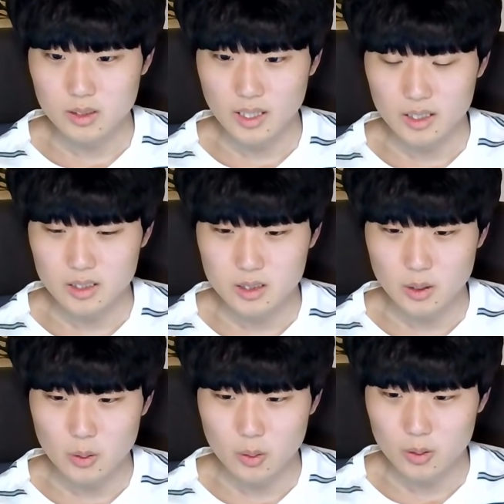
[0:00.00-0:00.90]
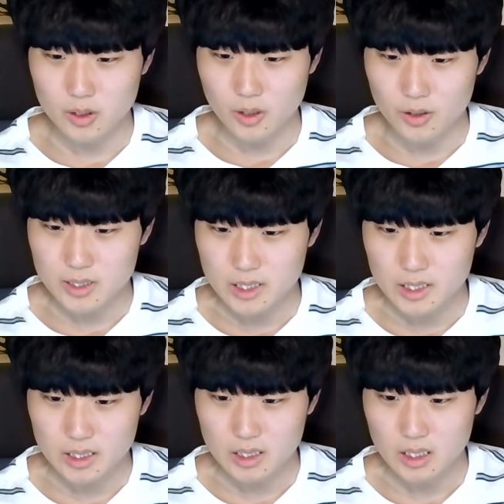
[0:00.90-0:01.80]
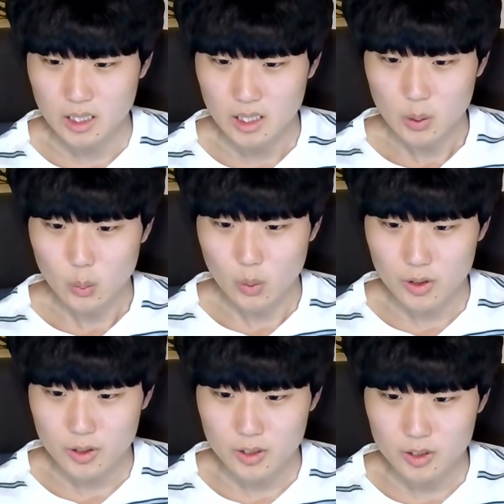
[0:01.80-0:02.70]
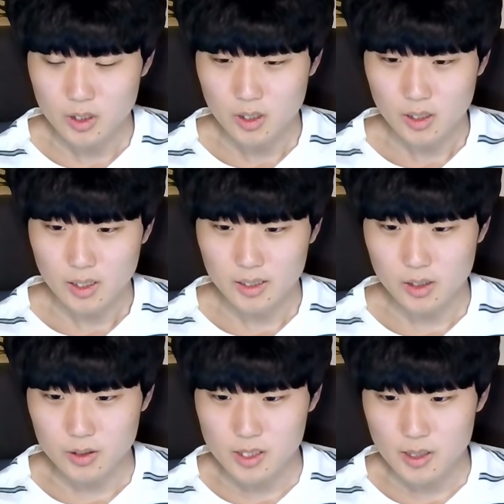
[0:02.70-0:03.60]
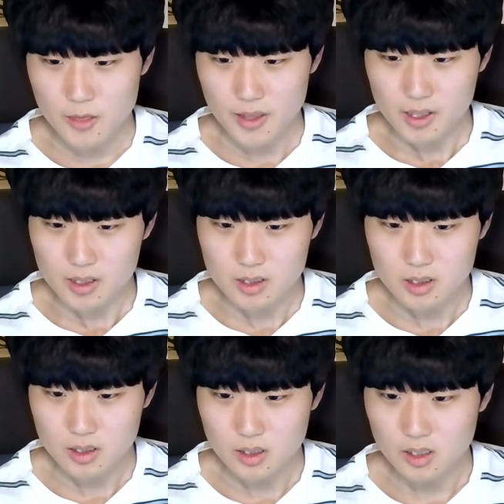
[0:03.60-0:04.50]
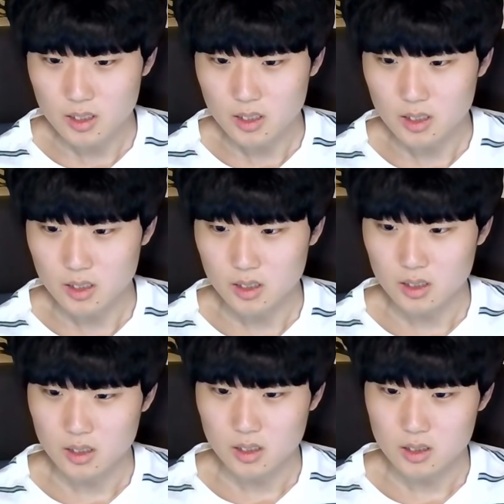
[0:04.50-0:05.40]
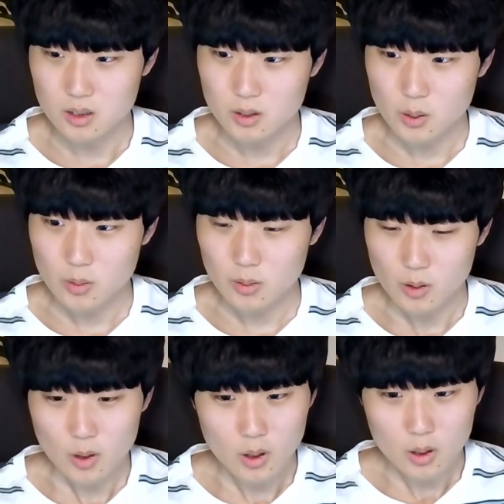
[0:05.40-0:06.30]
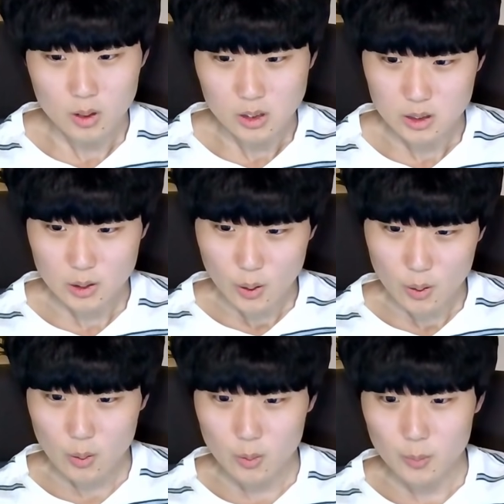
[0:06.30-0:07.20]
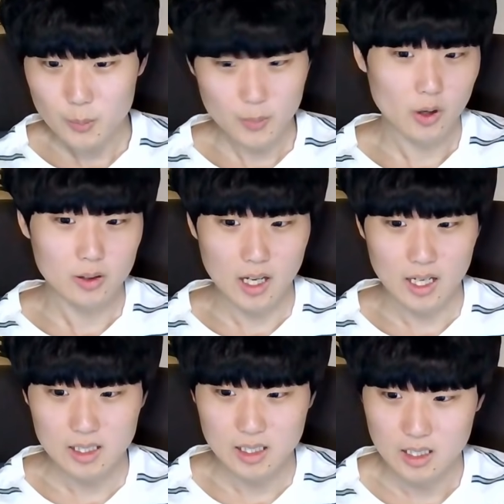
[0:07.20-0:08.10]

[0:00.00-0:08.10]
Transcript: that is all dirty water, dirty things. So, so a lot.